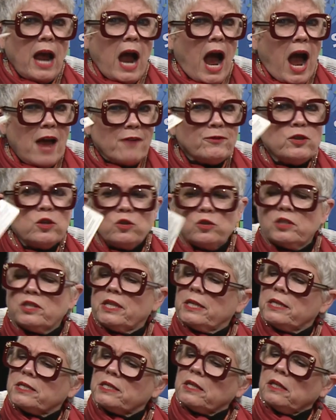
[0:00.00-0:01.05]
I've used
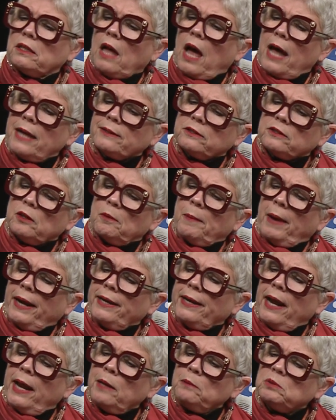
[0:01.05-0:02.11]
this a lot, so my
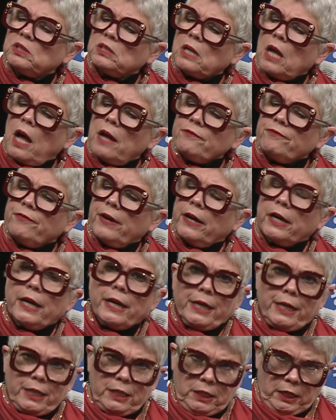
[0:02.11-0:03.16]
name's not very
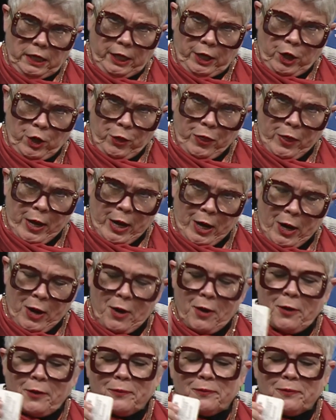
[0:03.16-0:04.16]
clear there.